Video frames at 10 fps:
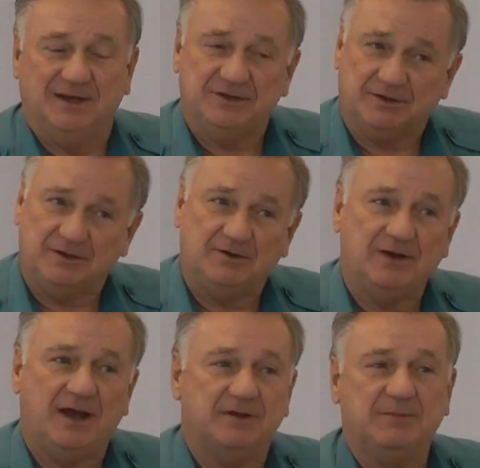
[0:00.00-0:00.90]
and you
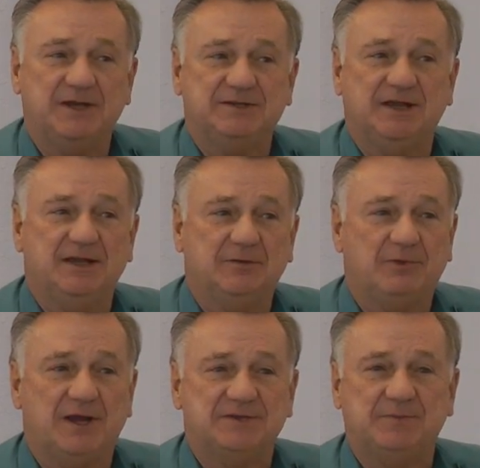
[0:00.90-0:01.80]
learn how to maintain the
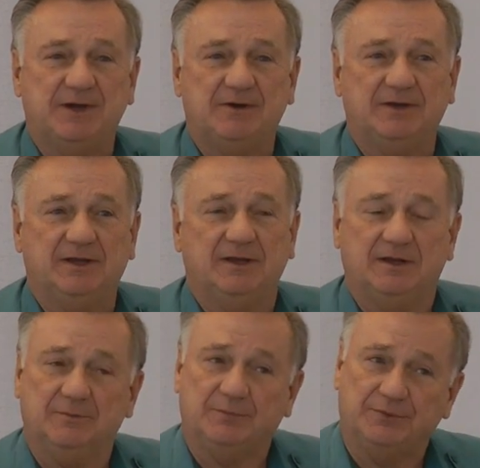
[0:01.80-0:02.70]
prosperity
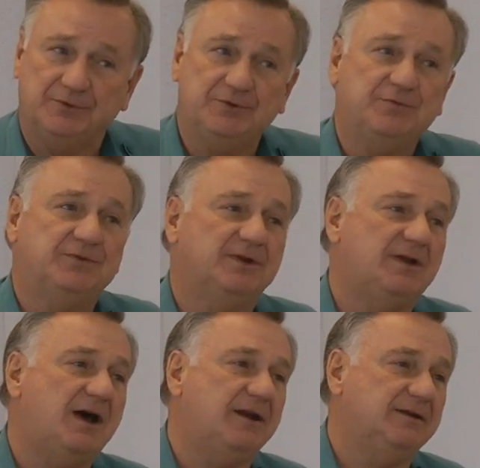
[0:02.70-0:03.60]
and improve the
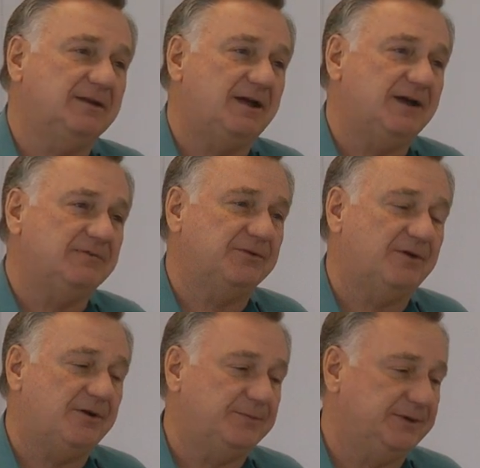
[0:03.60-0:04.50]
lot in life for
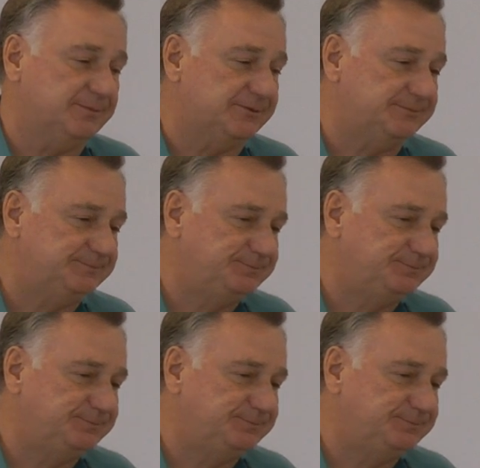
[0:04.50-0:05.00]
all people.